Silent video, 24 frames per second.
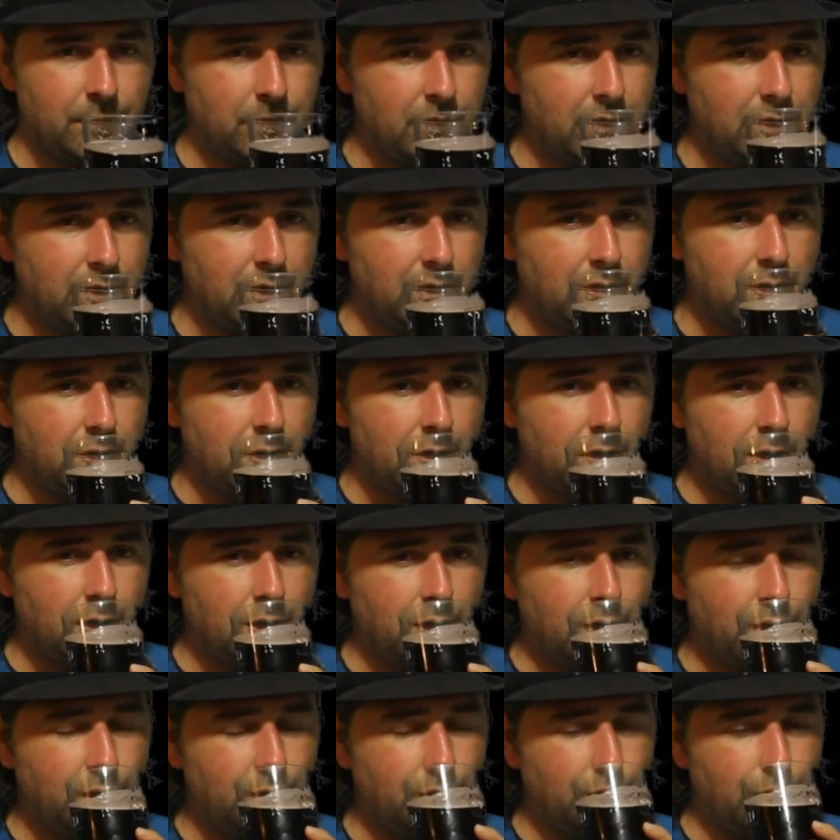
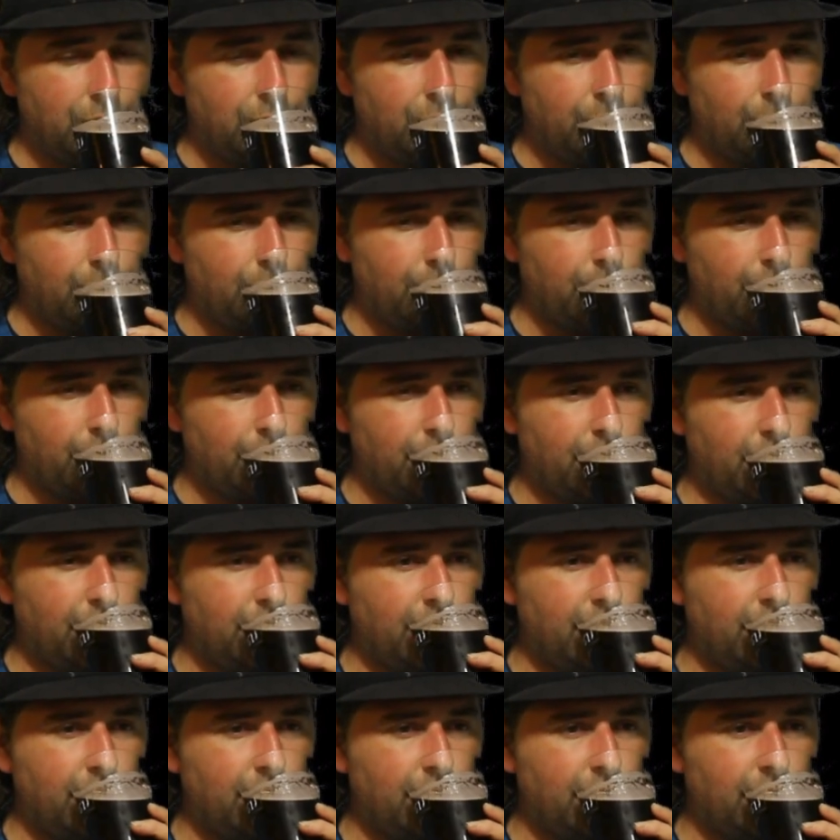
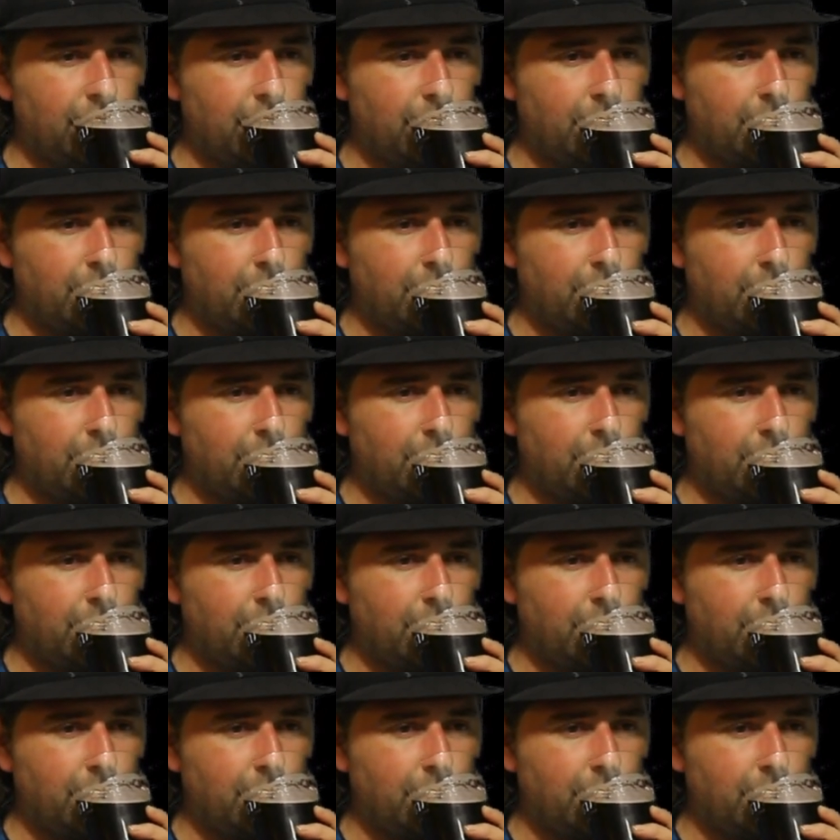No one is speaking in this clip.